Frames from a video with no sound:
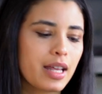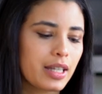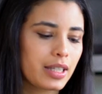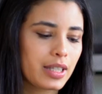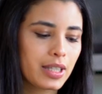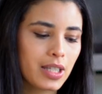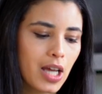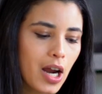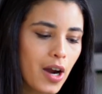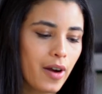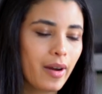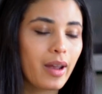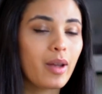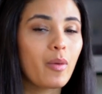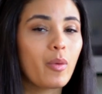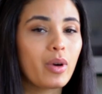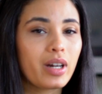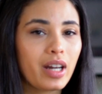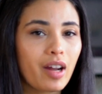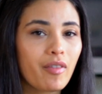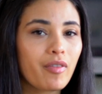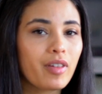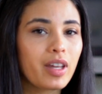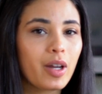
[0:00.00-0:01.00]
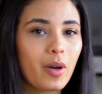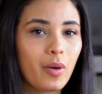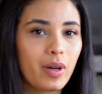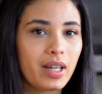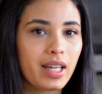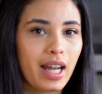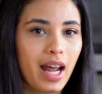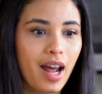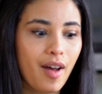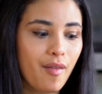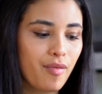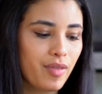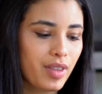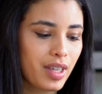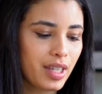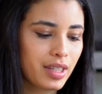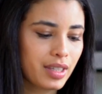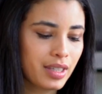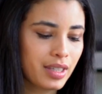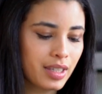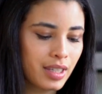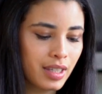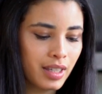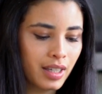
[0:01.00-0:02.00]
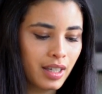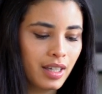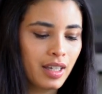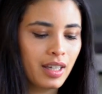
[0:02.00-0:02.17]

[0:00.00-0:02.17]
Sorry, we're definitely going to have this